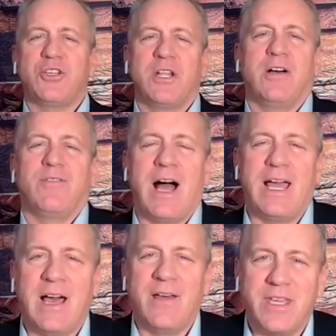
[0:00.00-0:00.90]
of Eye
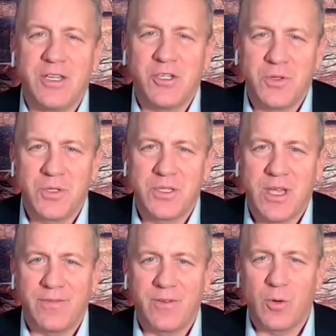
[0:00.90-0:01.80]
on the Issues.
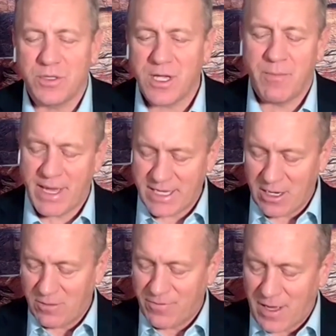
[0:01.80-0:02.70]
Of course, I'm Mike
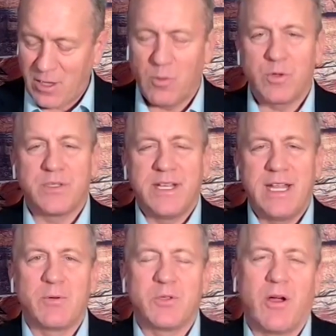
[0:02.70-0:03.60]
Garofalo.
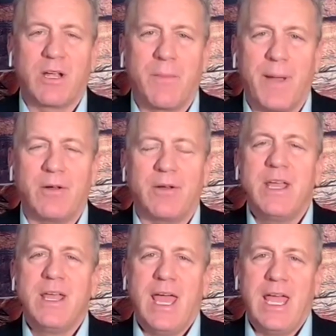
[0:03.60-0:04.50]
Today we're talking about
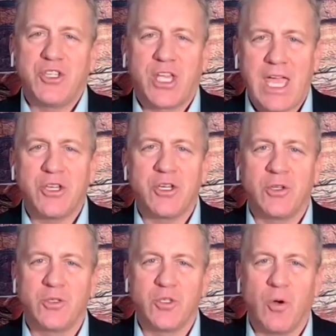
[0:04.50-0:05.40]

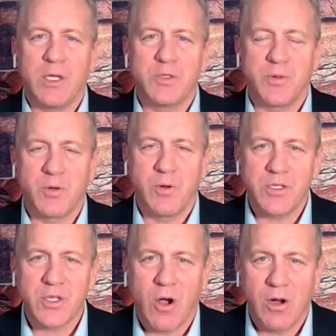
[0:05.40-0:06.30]
educational choice with
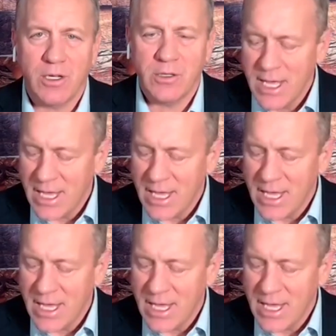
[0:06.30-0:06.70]
Chris Cargill.